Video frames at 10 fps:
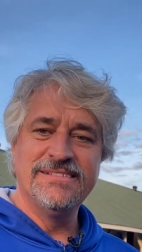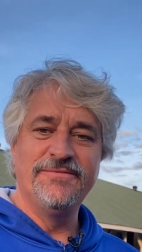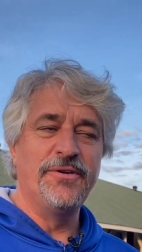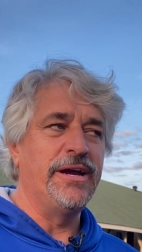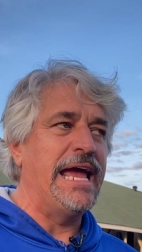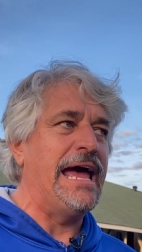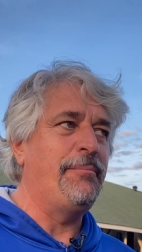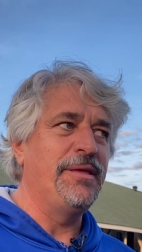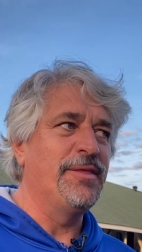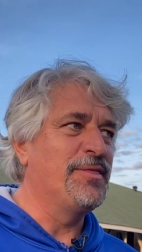Very
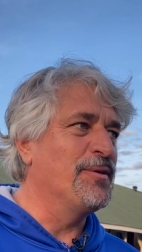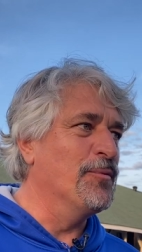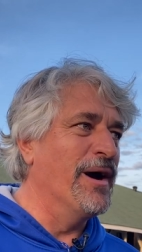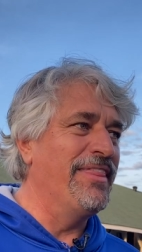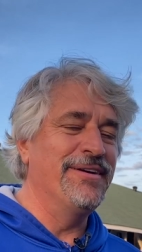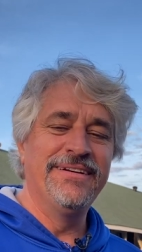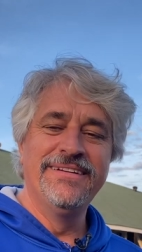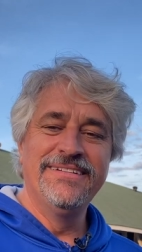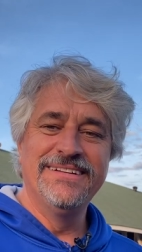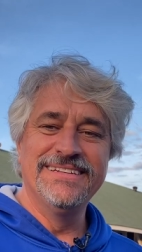happy that the weather
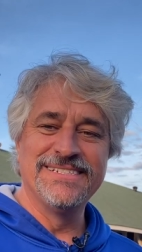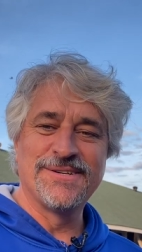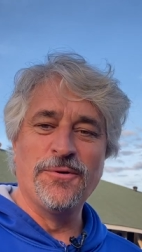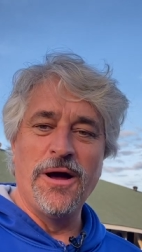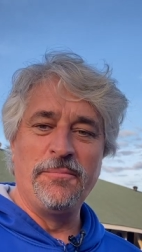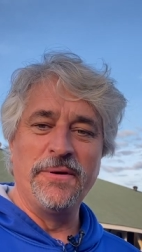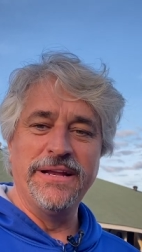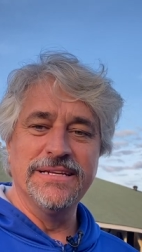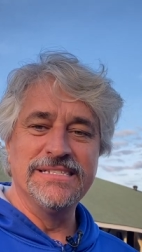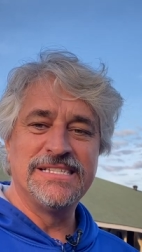has
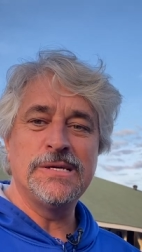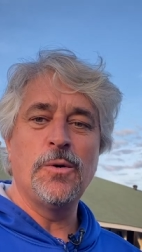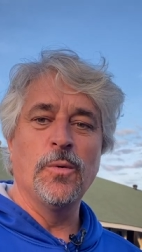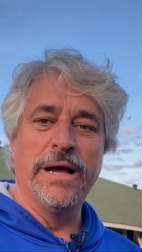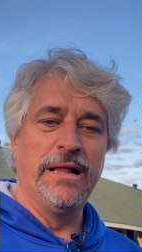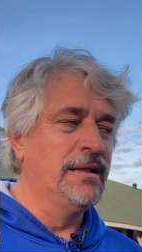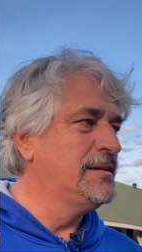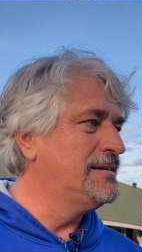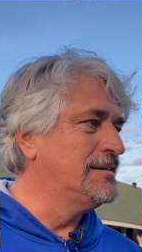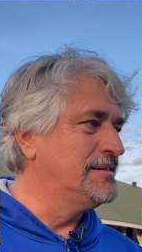cooperated so well
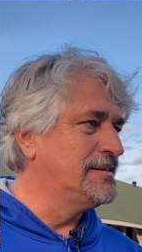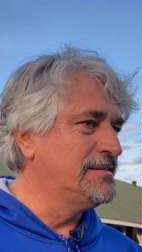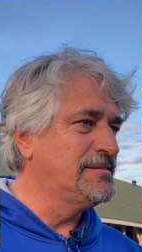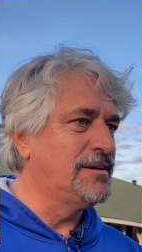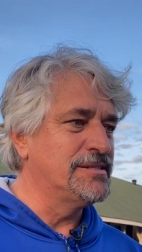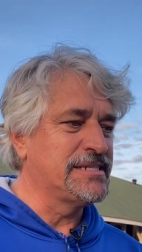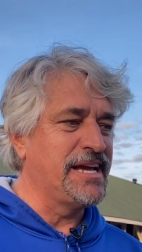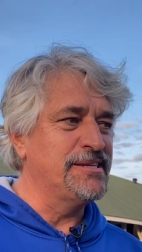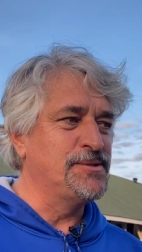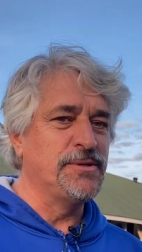on our
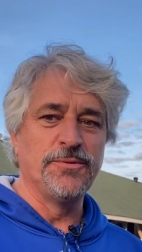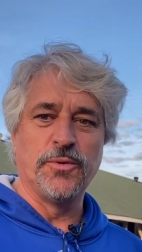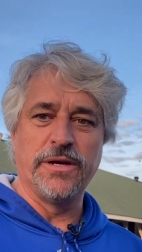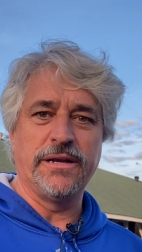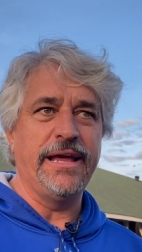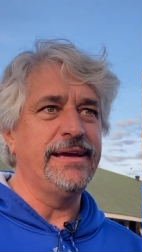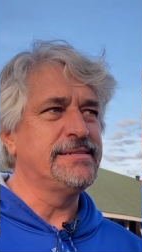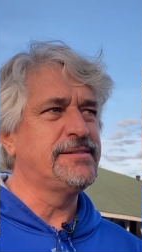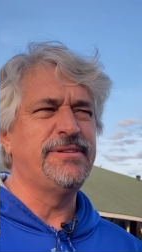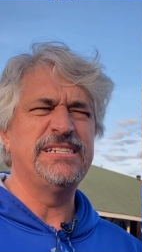scheduled work
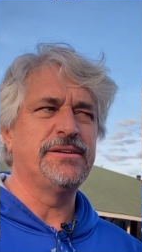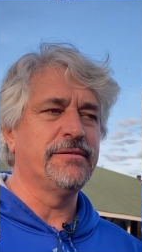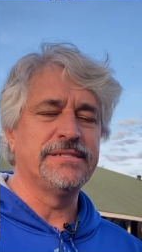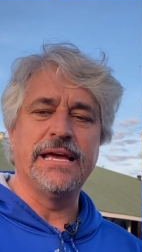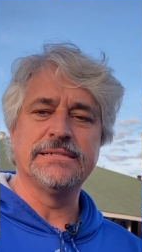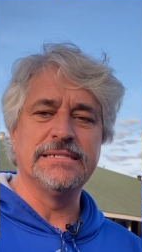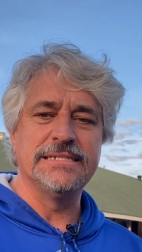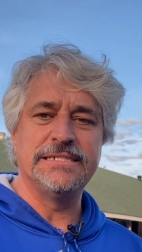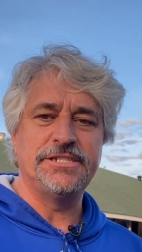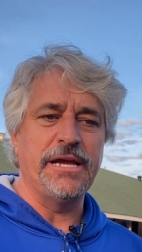days. And racetrack's
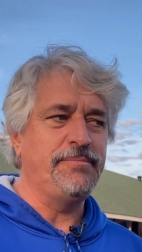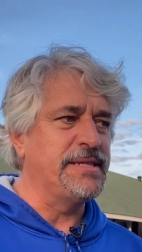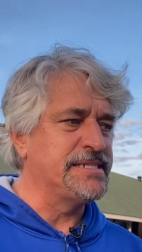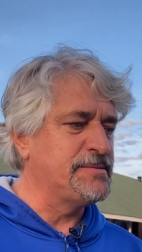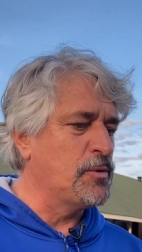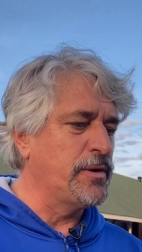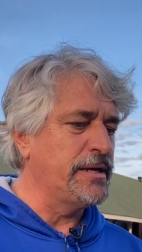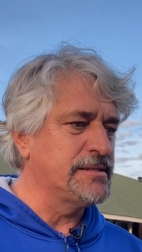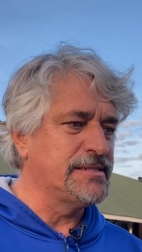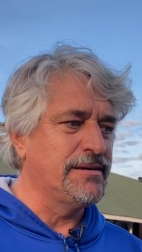excellent shape this
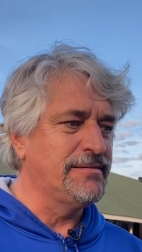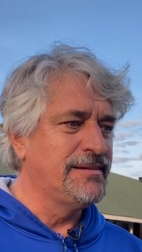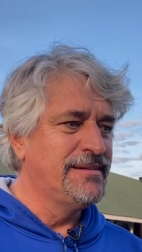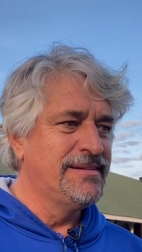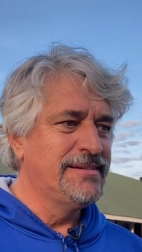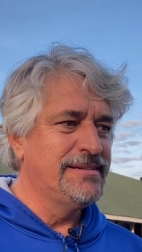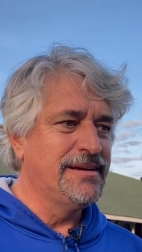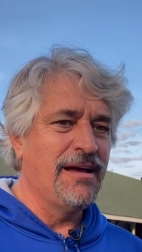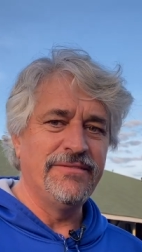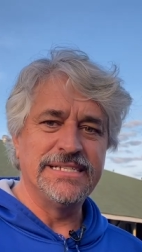morning, so
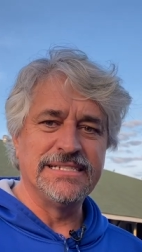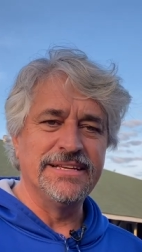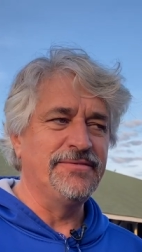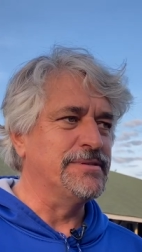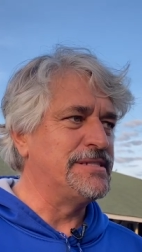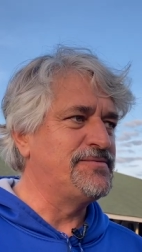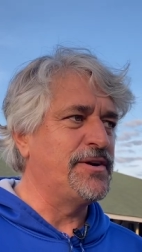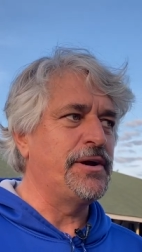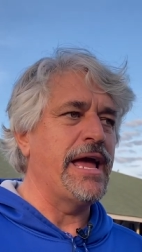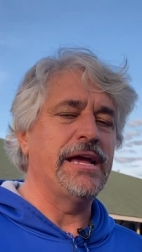obviously was
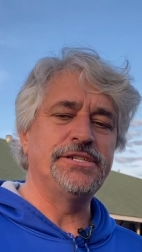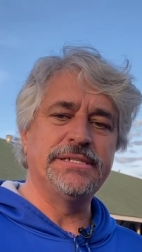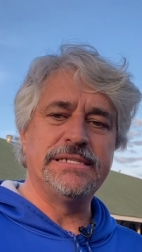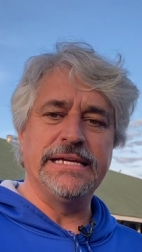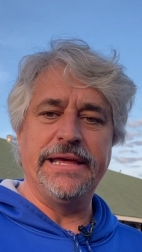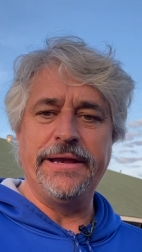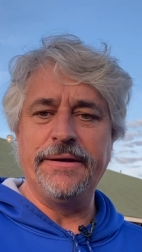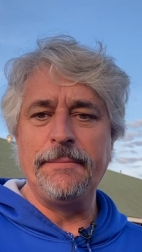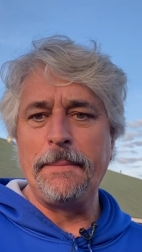very anxious to get here.